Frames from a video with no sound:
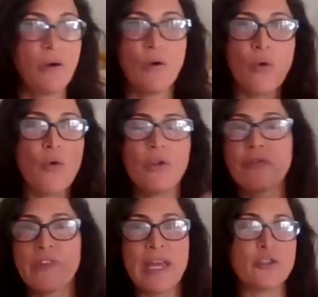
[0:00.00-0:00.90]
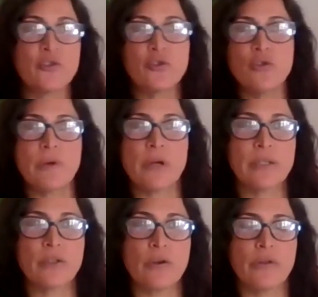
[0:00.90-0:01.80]
all of that trauma
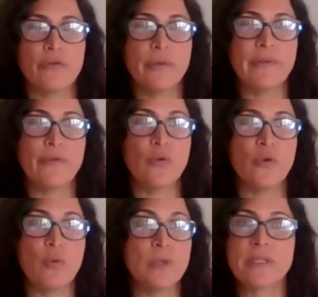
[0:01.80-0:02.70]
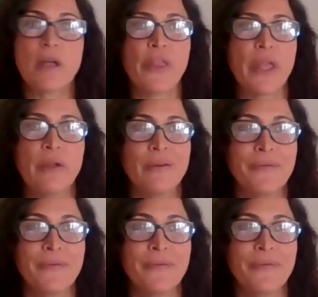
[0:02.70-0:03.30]
I'd gone through before was nothing.